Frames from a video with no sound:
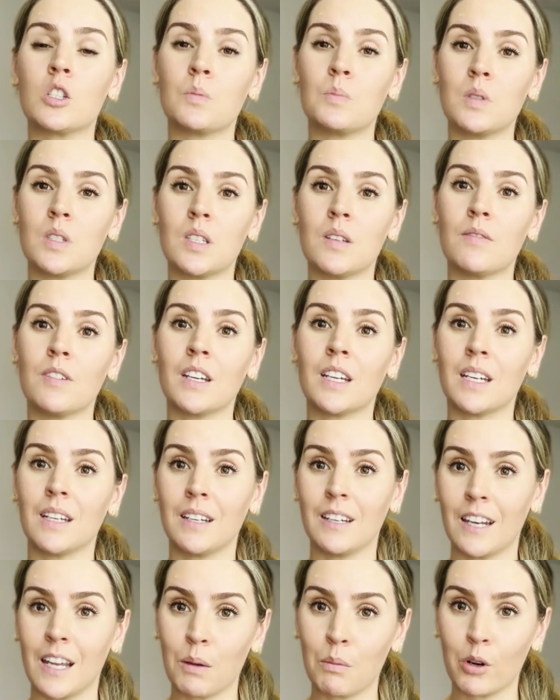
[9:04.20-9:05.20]
specific
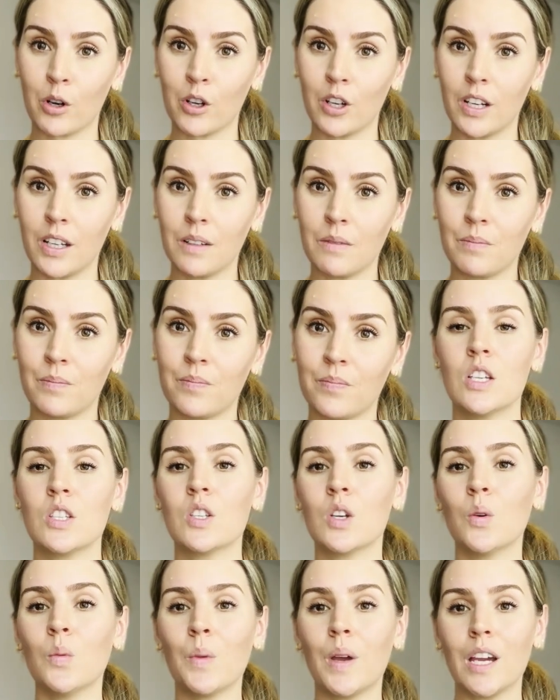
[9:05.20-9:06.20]
neighborhood.
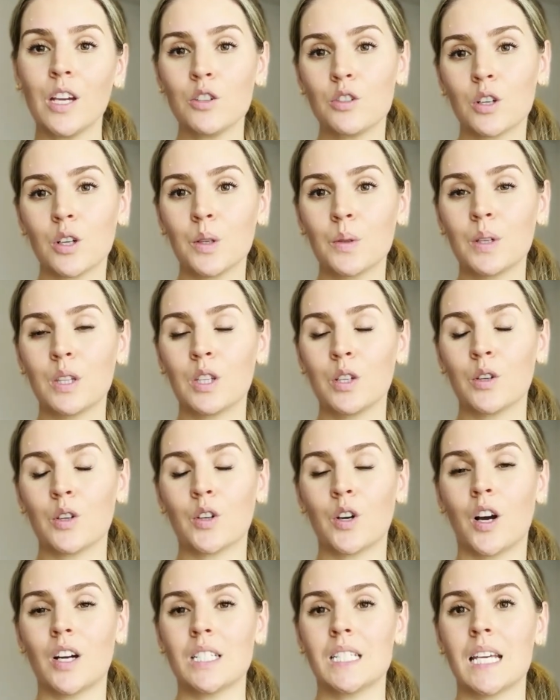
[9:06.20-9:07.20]
So make sure with your
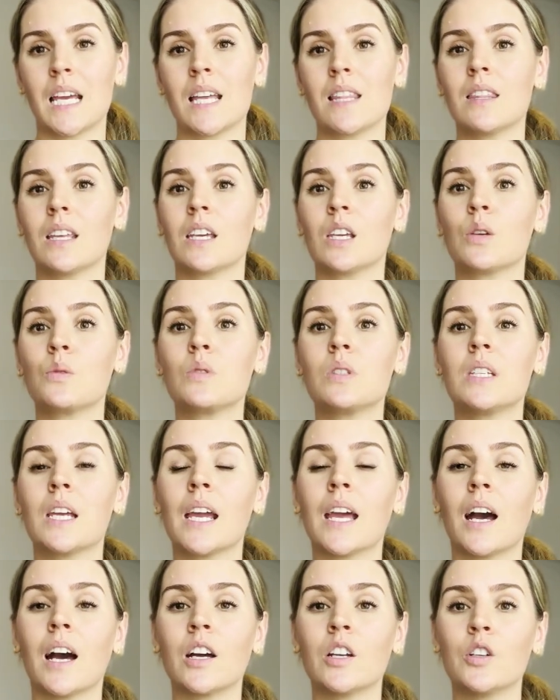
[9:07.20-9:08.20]
content that you
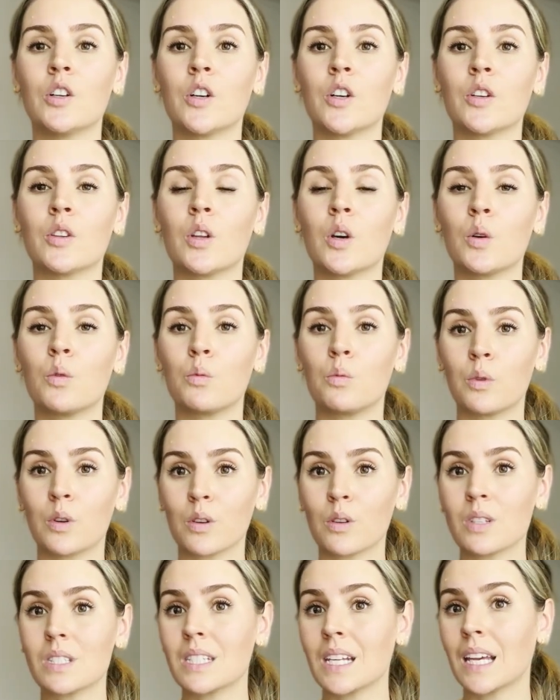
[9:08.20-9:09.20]
stay under the
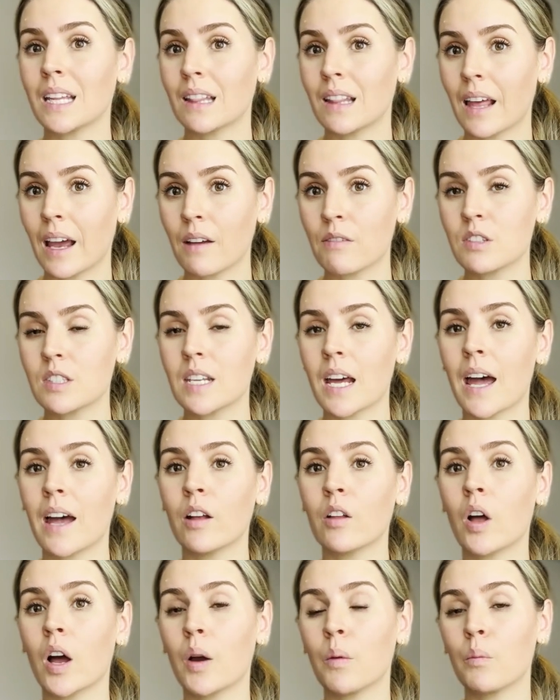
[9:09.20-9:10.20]
real estate
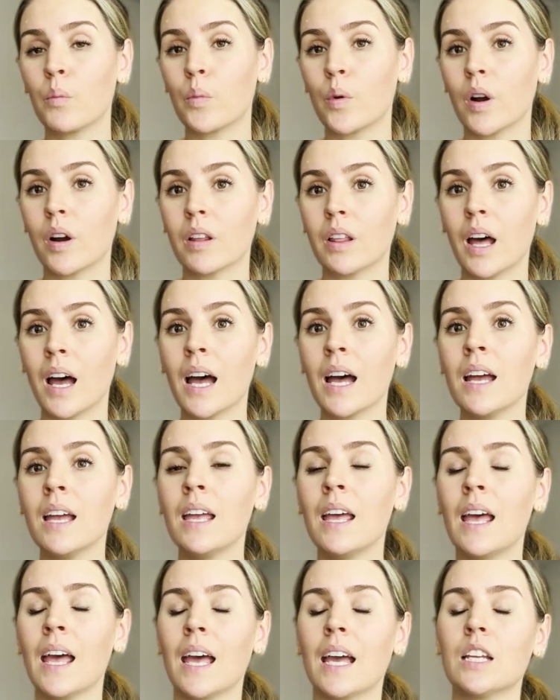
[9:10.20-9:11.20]
lifestyle umbrella
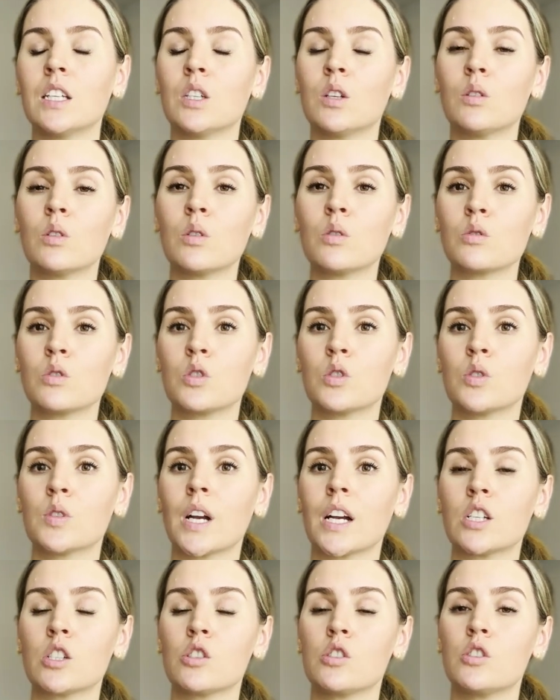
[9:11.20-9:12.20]
and you don't
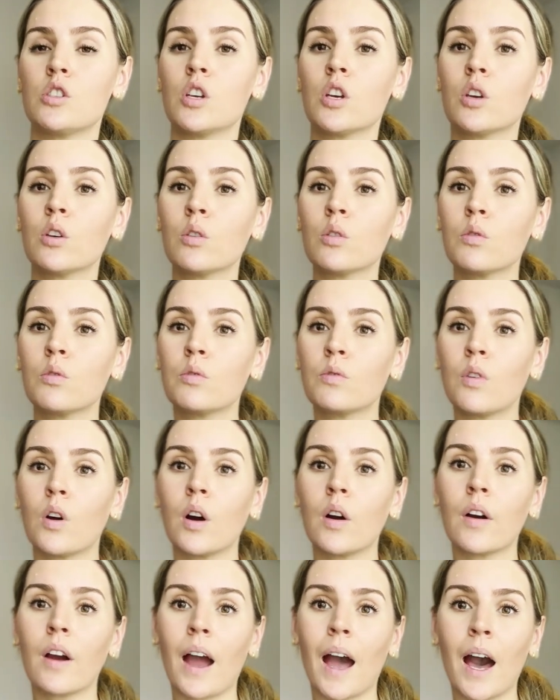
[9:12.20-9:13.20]
stretch too
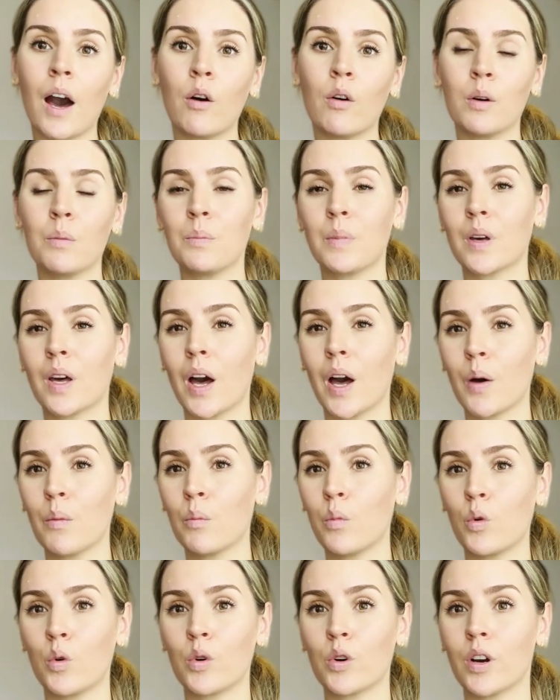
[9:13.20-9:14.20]
far out and become
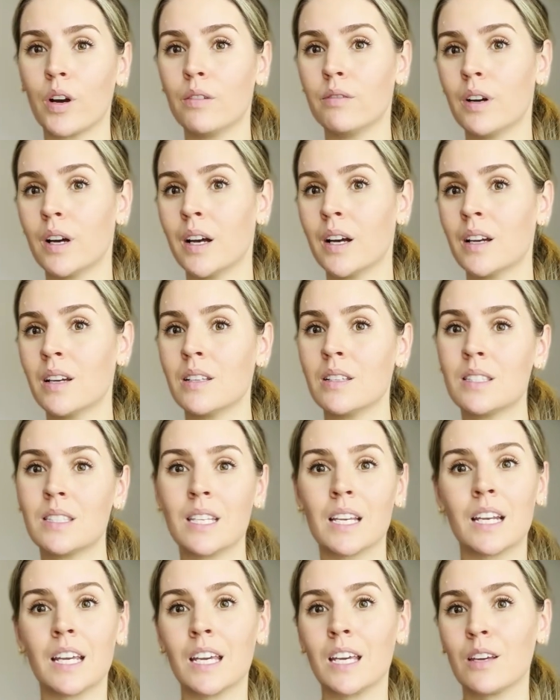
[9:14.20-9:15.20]
more of a
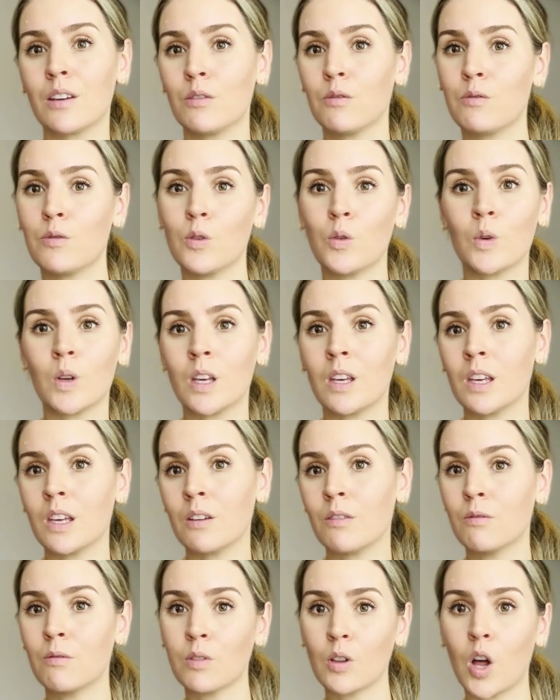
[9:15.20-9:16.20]
city
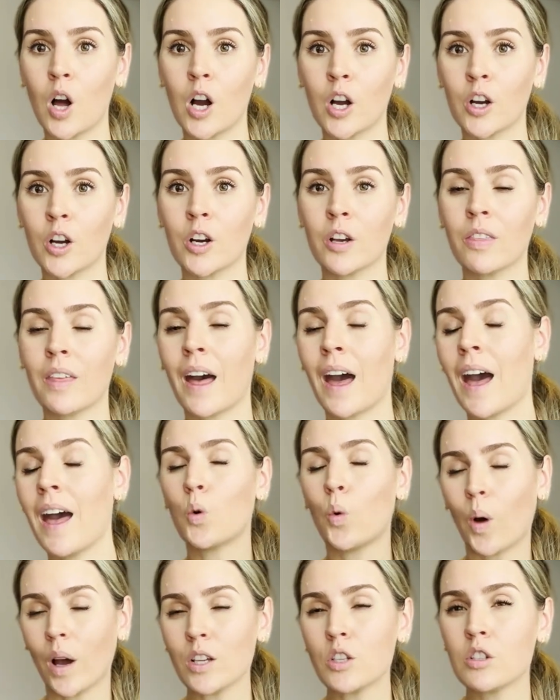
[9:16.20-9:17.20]
foodie vlogger
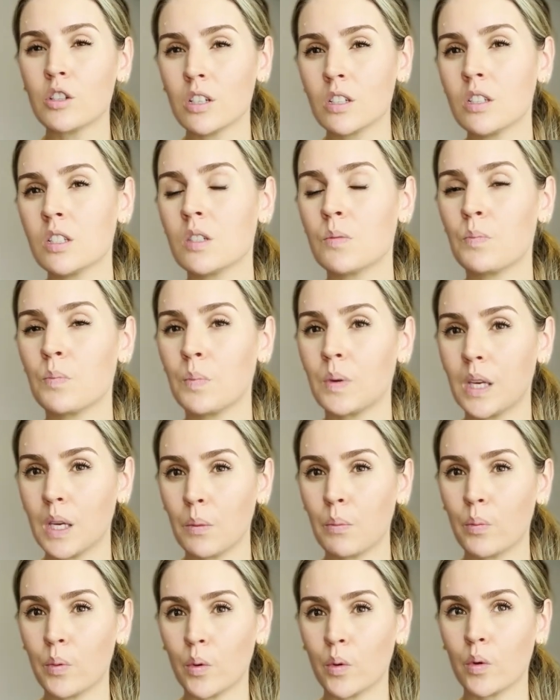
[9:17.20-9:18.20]
that questions
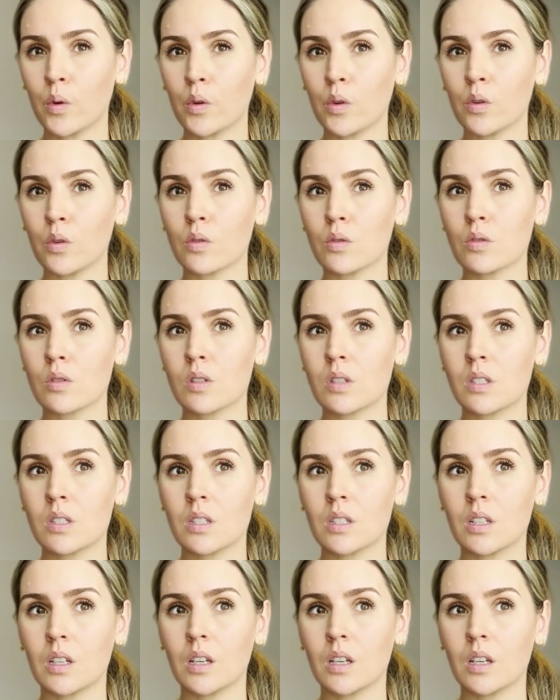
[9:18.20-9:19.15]
people's